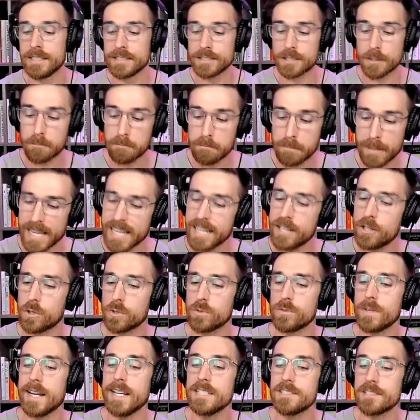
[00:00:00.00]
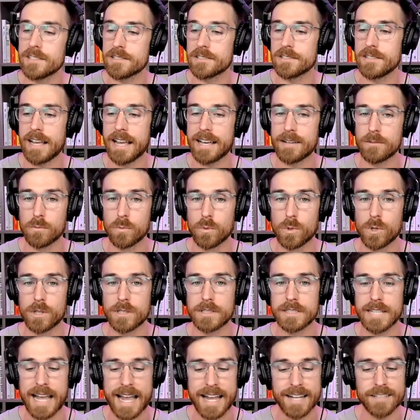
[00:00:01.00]
to be courageous at
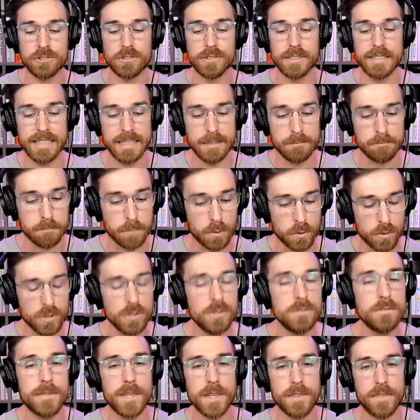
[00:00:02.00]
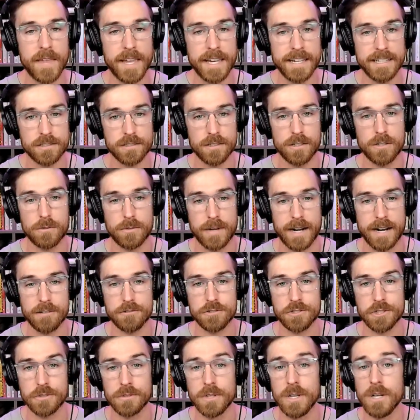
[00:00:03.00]
work, to actually improve the things
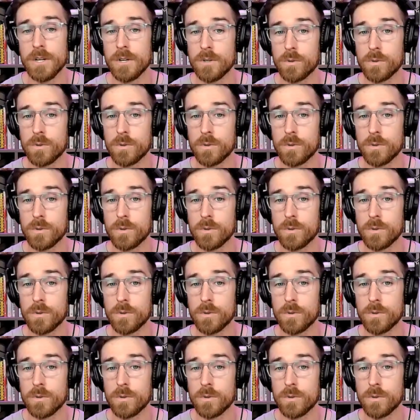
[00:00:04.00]
around you.